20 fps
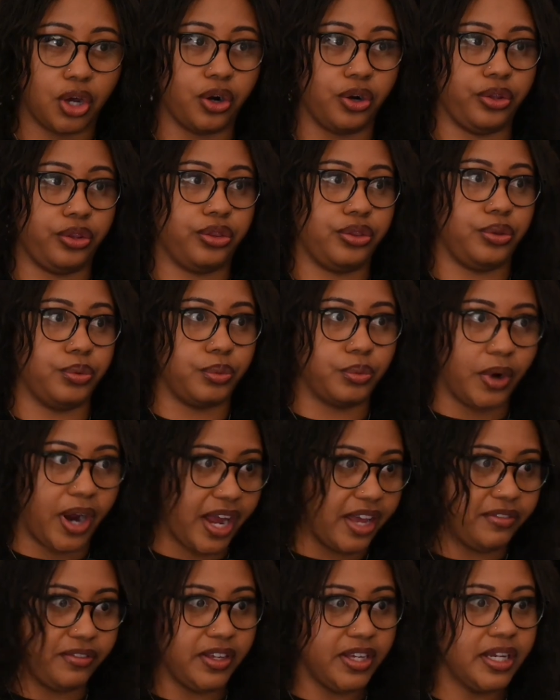are
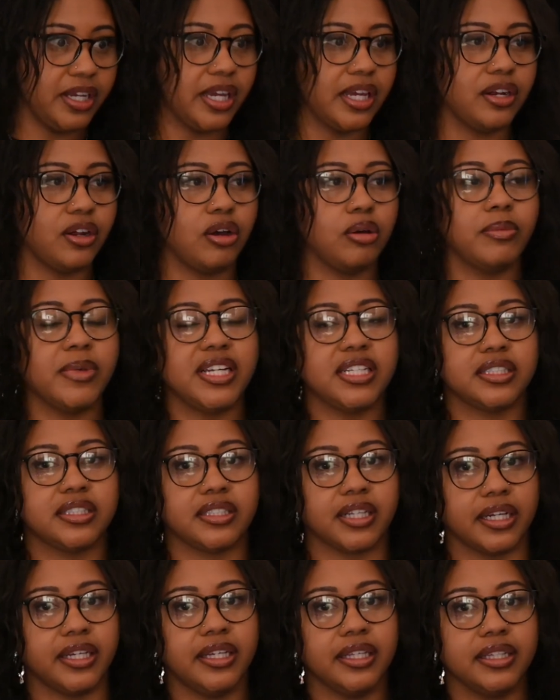thriving and all my
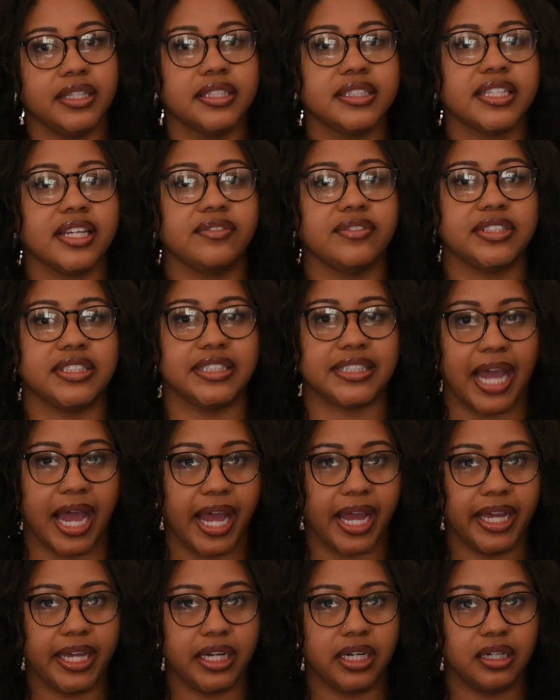succulents have
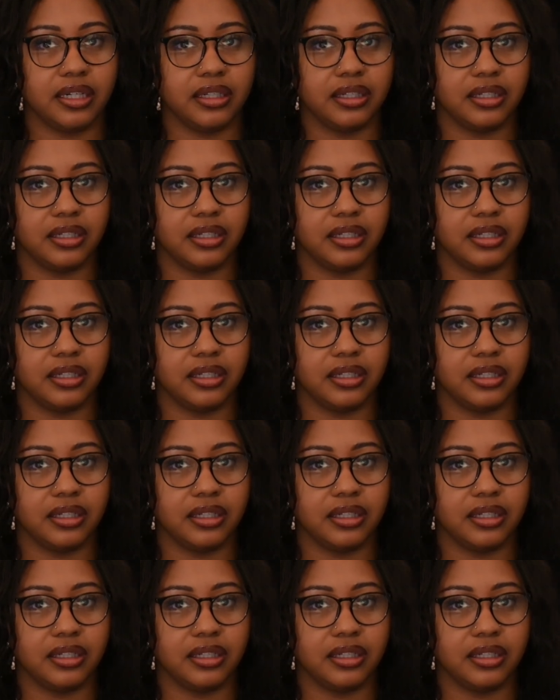died.